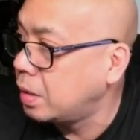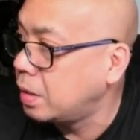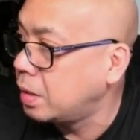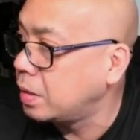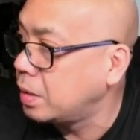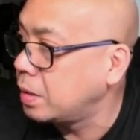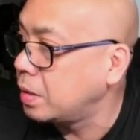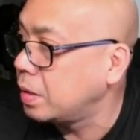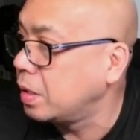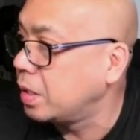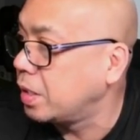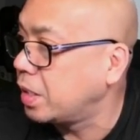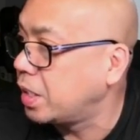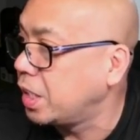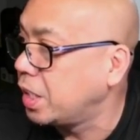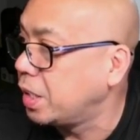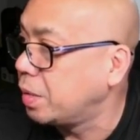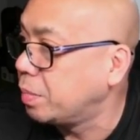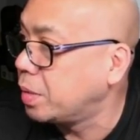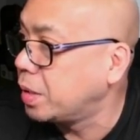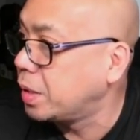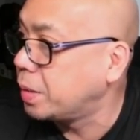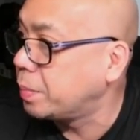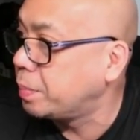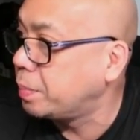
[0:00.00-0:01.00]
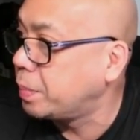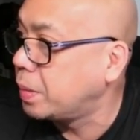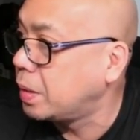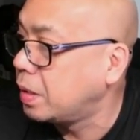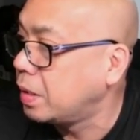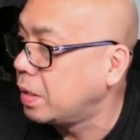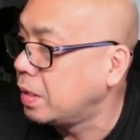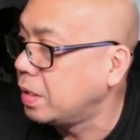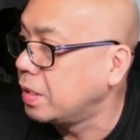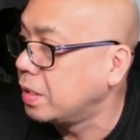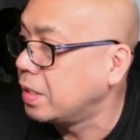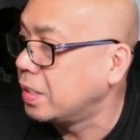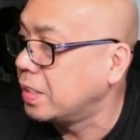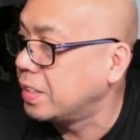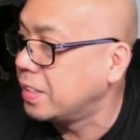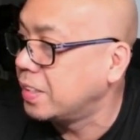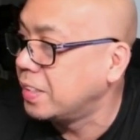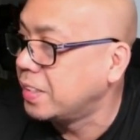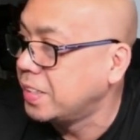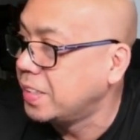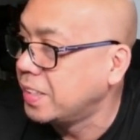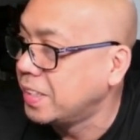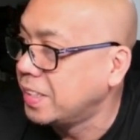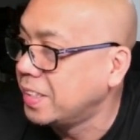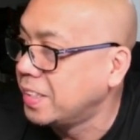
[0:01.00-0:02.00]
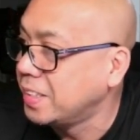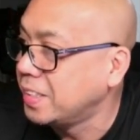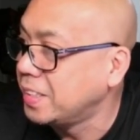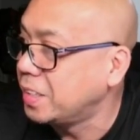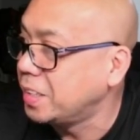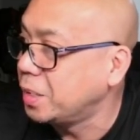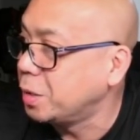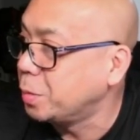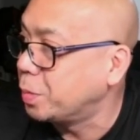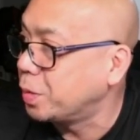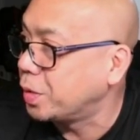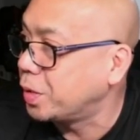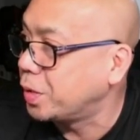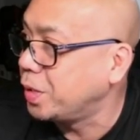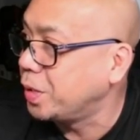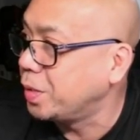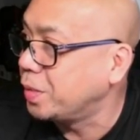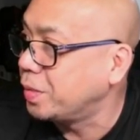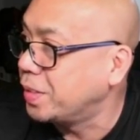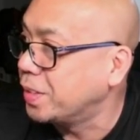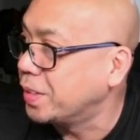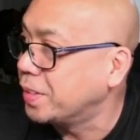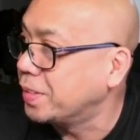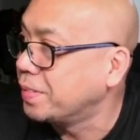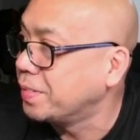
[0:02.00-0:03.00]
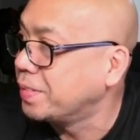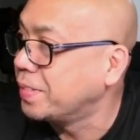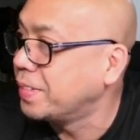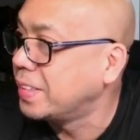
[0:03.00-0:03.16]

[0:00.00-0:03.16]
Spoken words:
Licking them up. Super cute, though.